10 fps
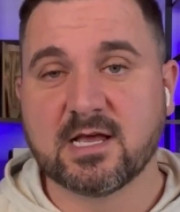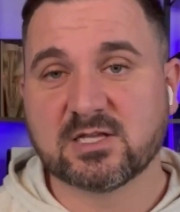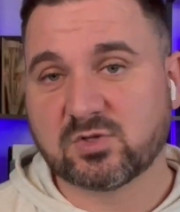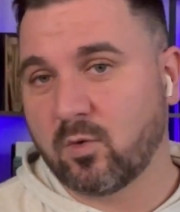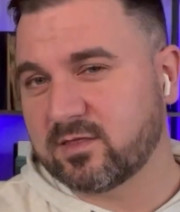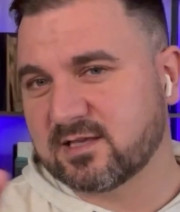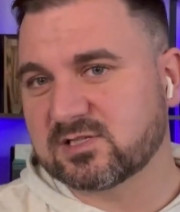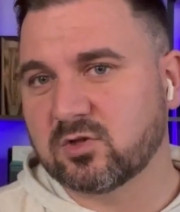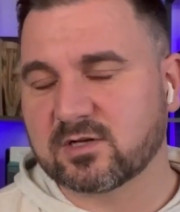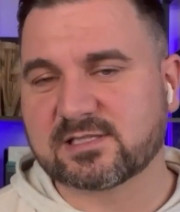So what
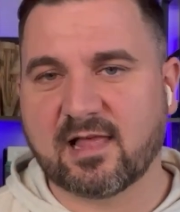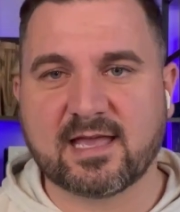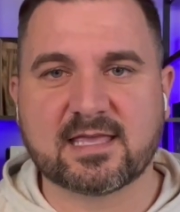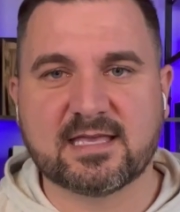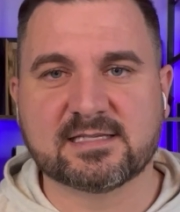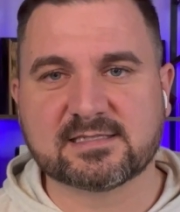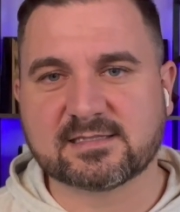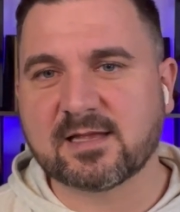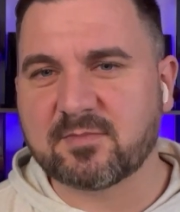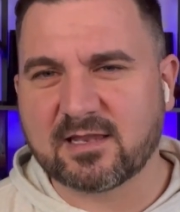this looks like is
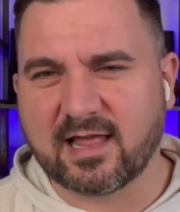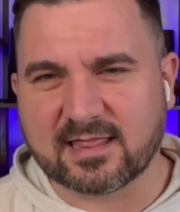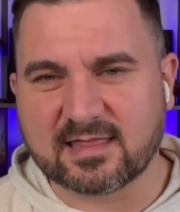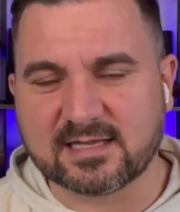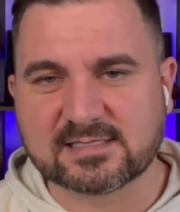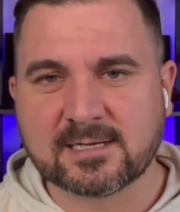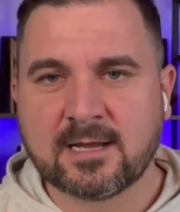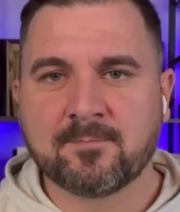something like this.